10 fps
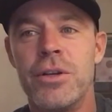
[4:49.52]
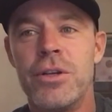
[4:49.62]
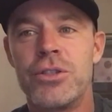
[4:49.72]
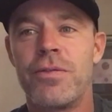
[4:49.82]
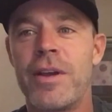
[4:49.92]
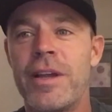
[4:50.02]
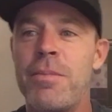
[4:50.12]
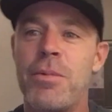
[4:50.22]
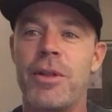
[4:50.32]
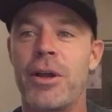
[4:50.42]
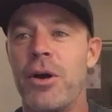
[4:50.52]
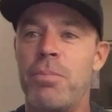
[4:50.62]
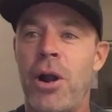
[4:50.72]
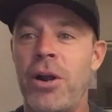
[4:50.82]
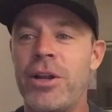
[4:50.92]
So if I came in with like a
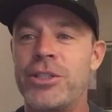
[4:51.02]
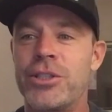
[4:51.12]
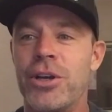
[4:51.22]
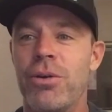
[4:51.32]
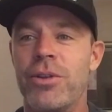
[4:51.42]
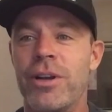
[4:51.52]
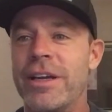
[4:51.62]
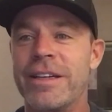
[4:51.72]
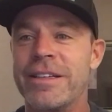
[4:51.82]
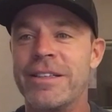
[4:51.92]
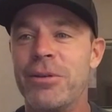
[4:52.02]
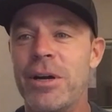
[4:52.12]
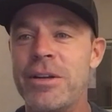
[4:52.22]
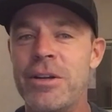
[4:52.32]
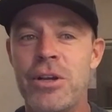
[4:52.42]
party show, they're like, what?